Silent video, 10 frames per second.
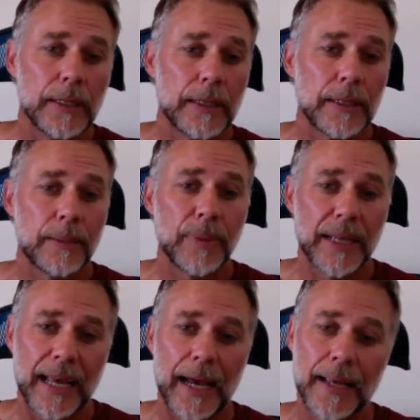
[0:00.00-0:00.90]
but
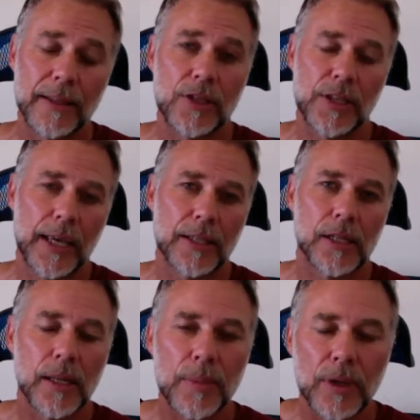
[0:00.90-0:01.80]
again, this is against
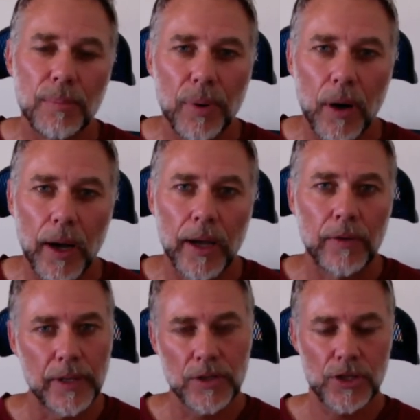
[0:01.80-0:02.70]
limited buyer
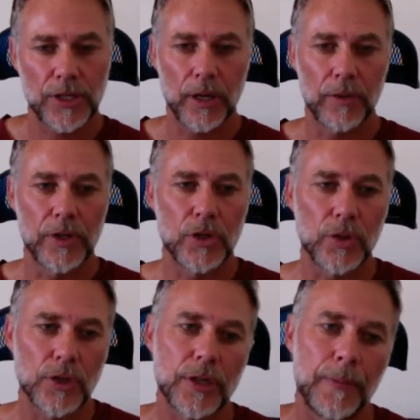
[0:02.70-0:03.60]
and seller
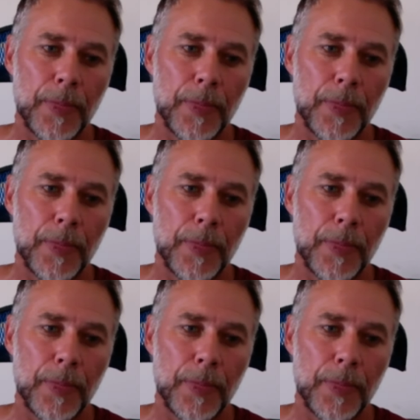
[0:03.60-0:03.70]
interest.